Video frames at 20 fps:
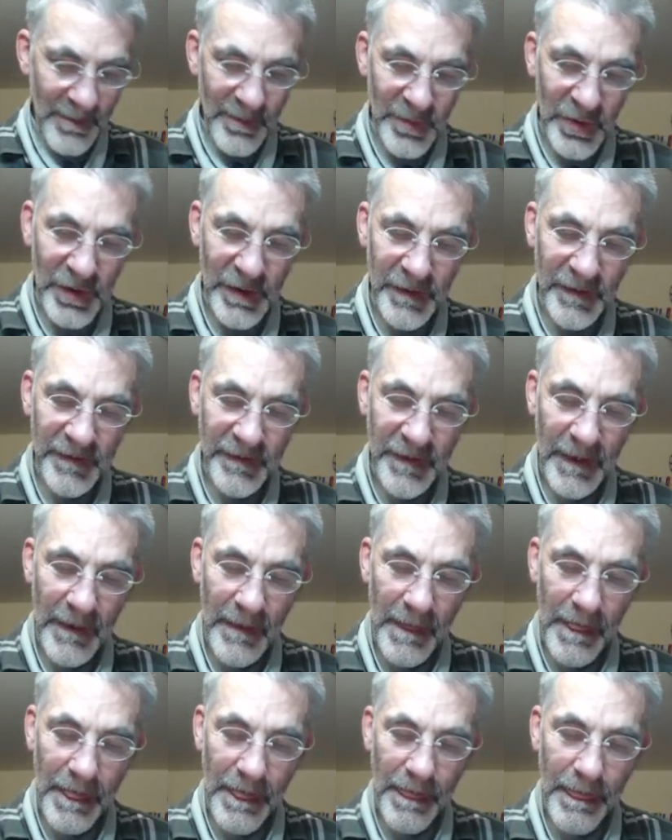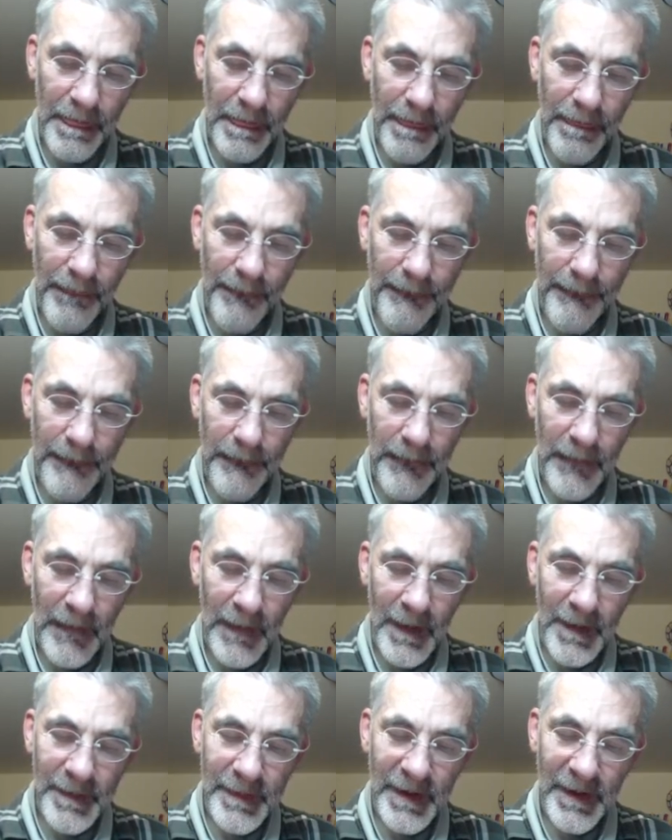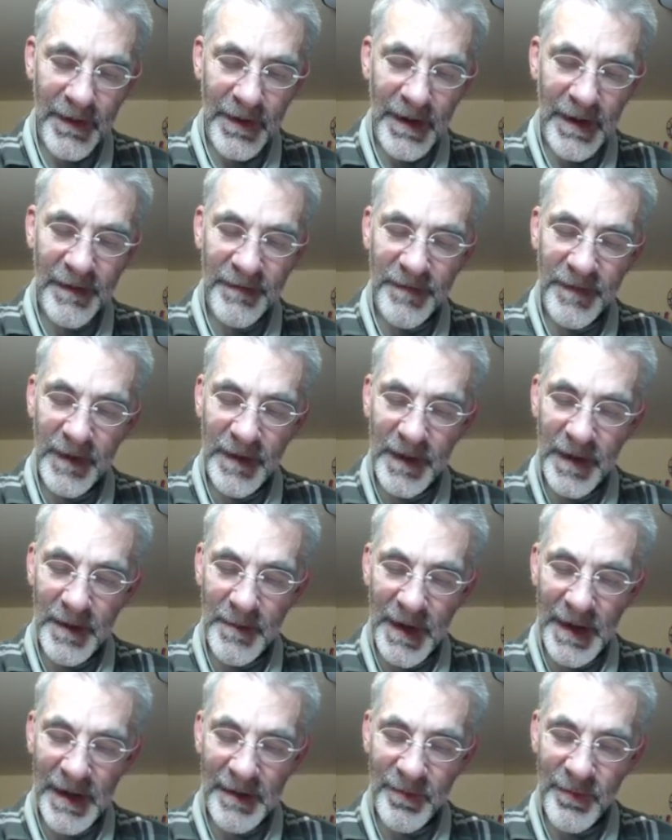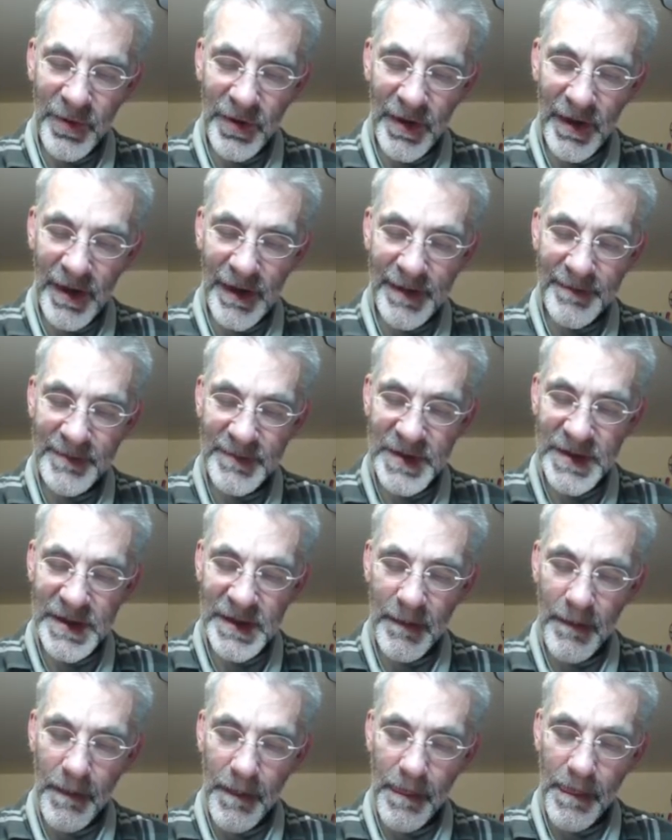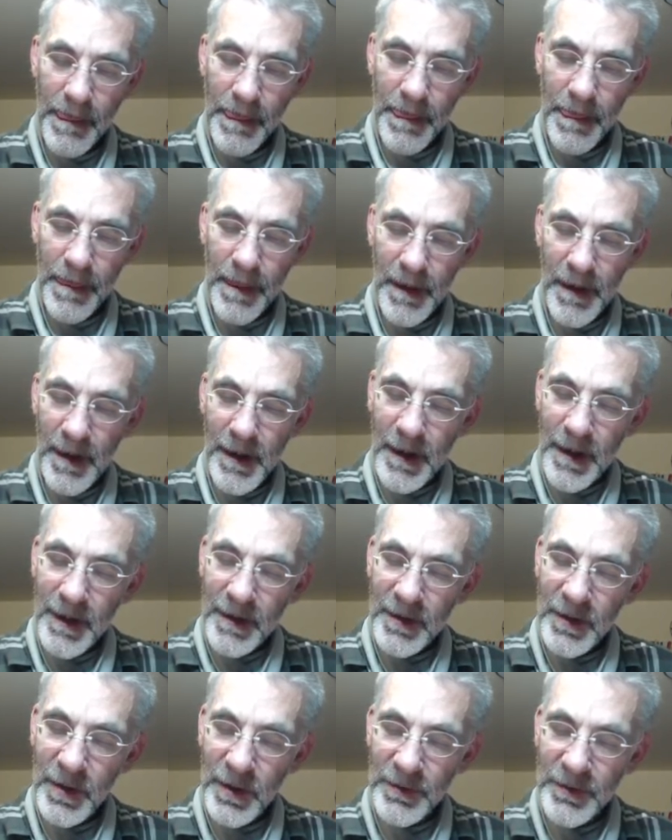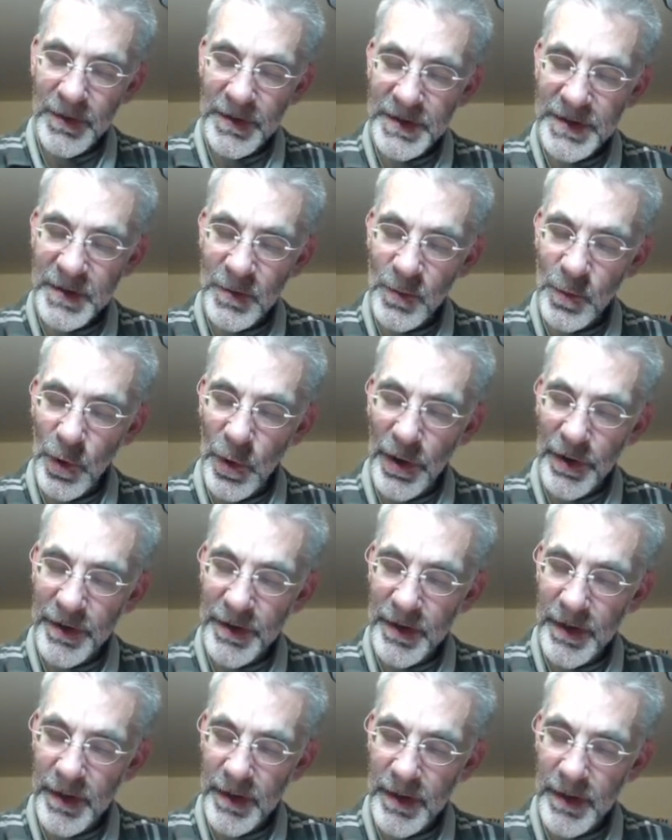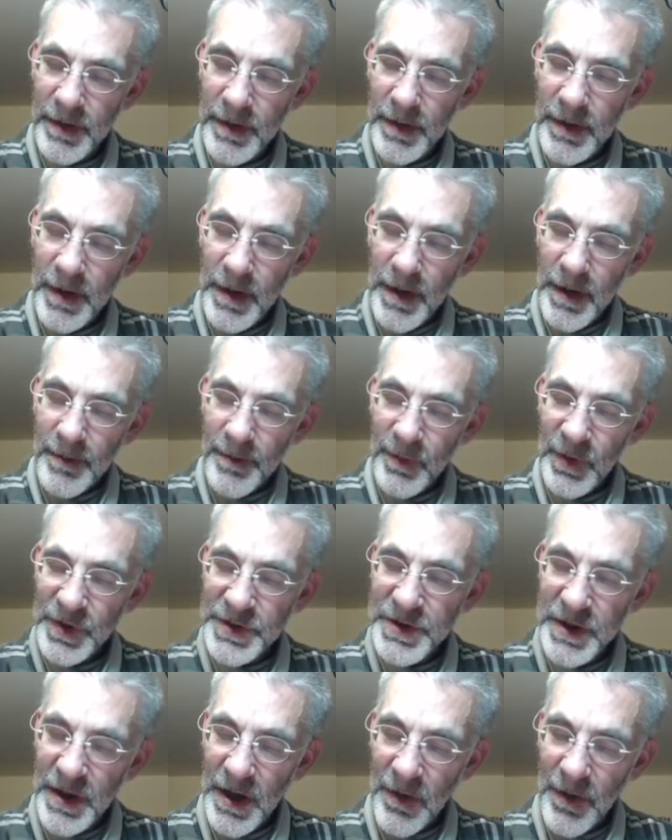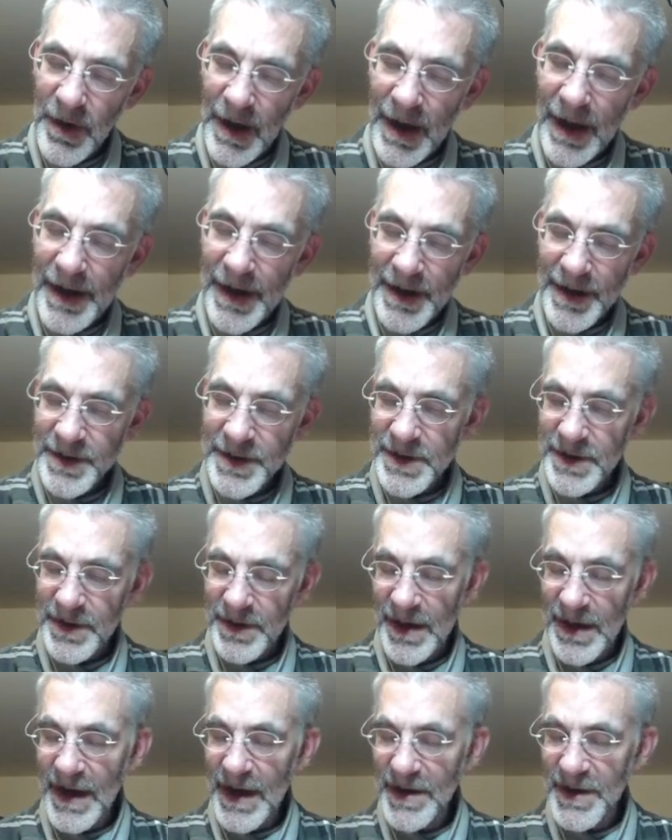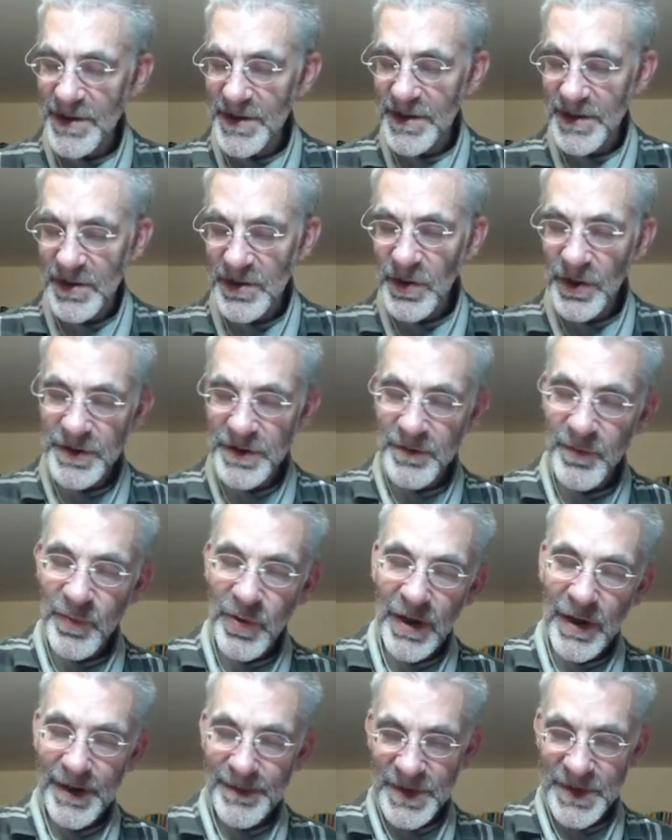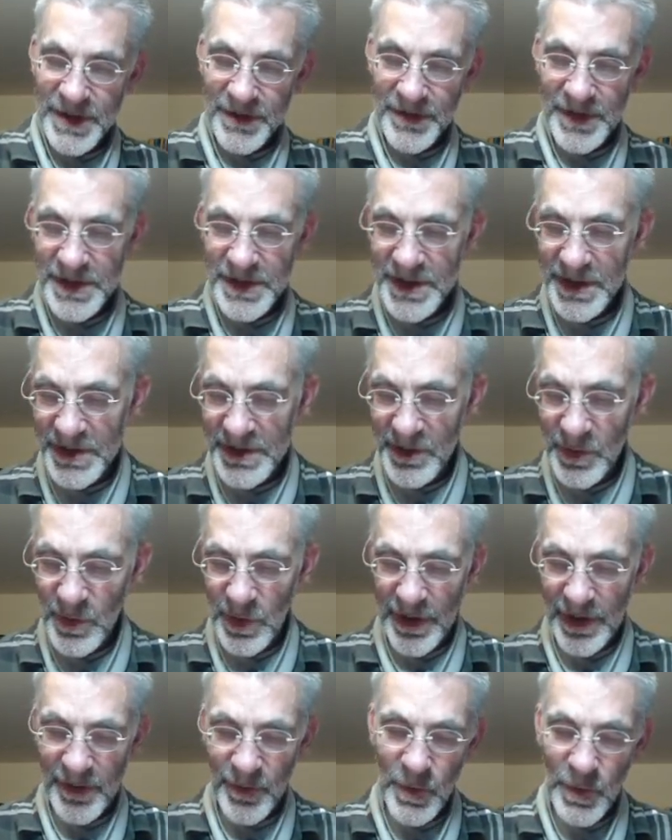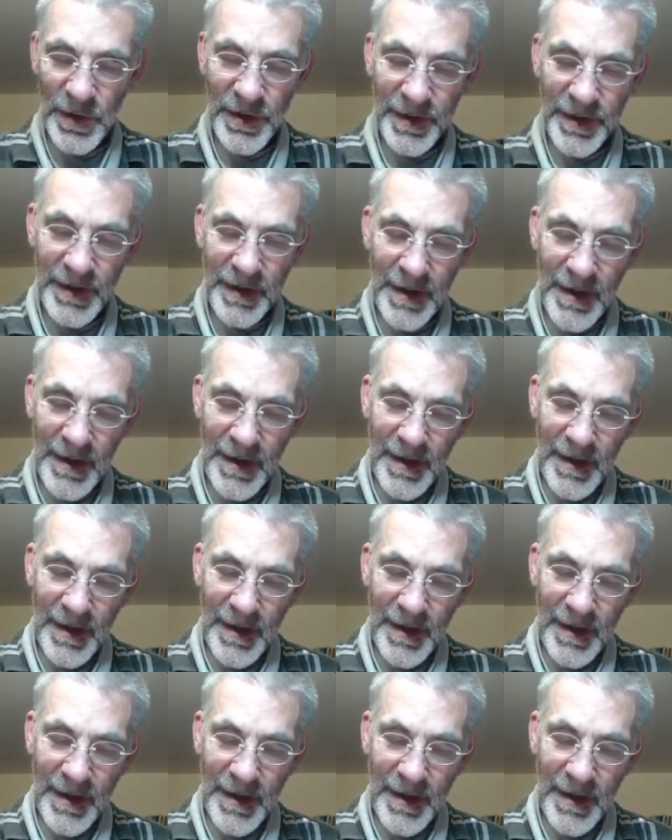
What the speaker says: Prove there are infinitely many primes congruent to 1 modulo 8. And 8 is not a prime, so this doesn't quite work.